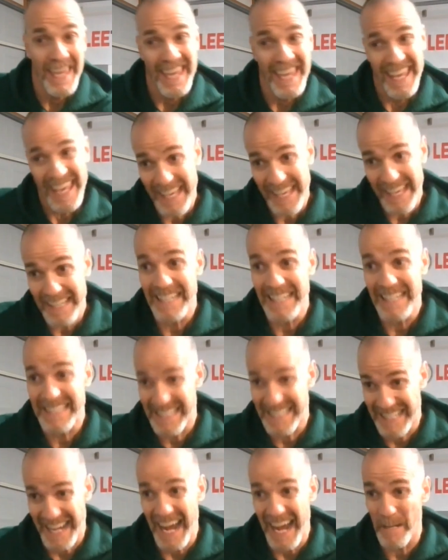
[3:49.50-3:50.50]
And it's
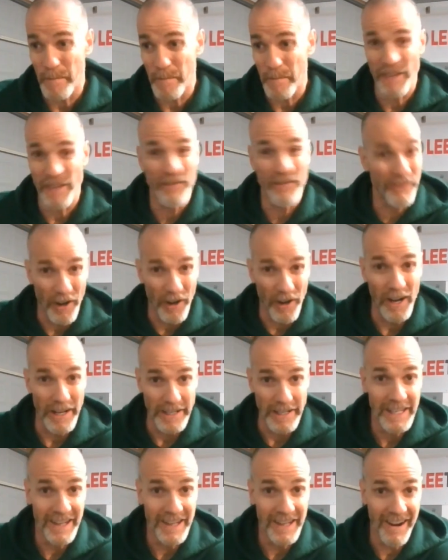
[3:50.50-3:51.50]
got to be
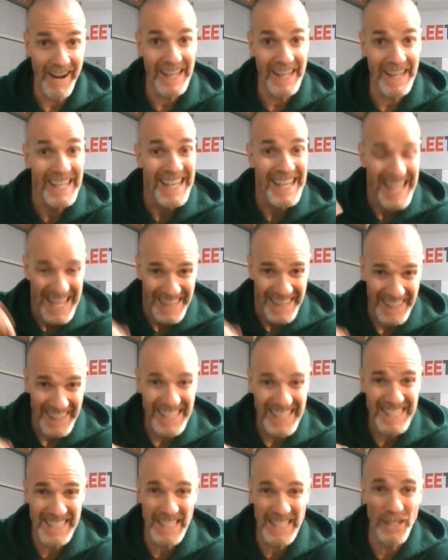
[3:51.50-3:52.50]
fun, all right?
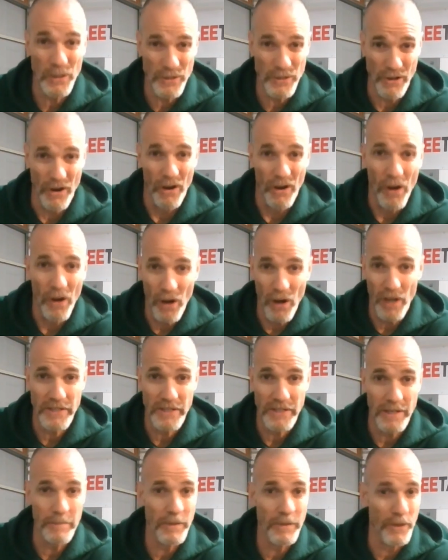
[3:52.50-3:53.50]
These skills are
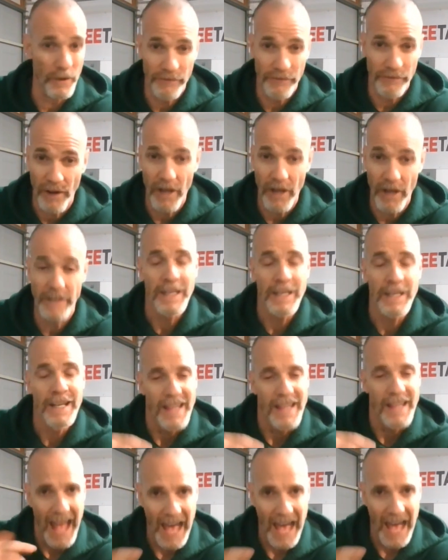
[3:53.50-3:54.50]
awesome. They're fun.
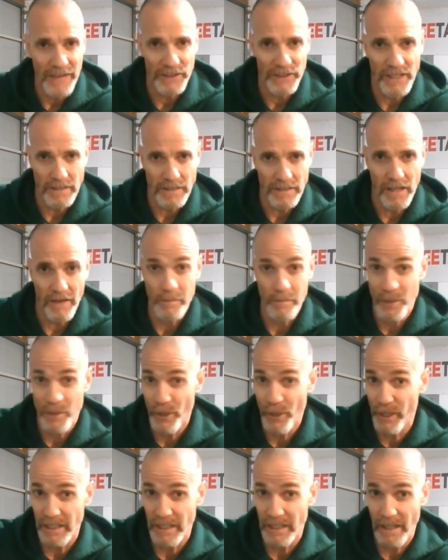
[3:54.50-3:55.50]
Athletes love them.
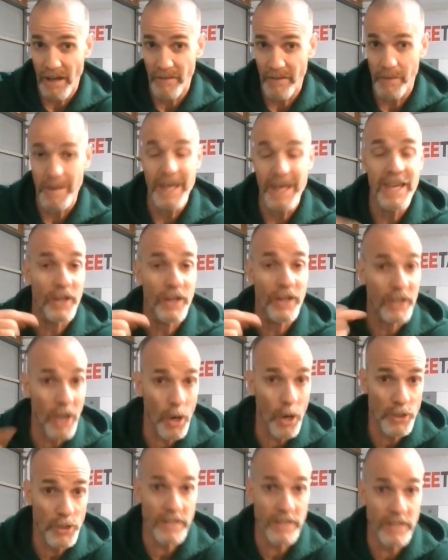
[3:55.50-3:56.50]
You're going to love them. The
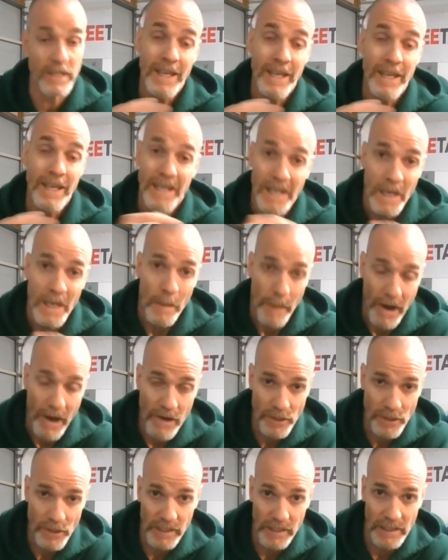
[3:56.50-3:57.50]
coaches,
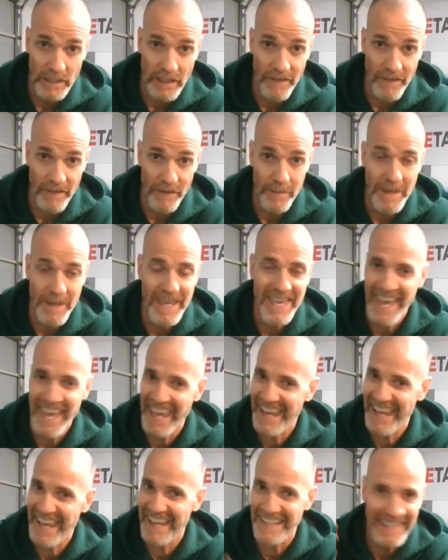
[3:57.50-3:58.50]
parents are going to love them.
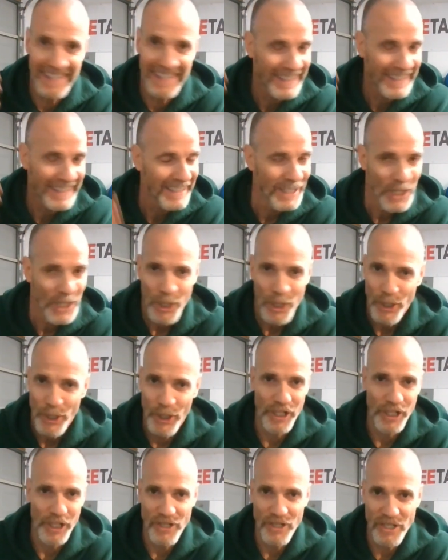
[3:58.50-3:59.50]
And you're
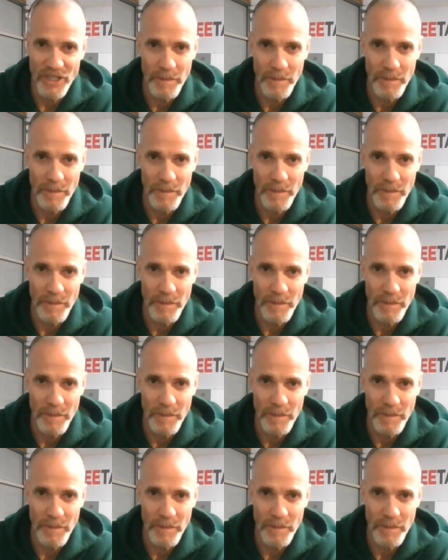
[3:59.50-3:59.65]
going to just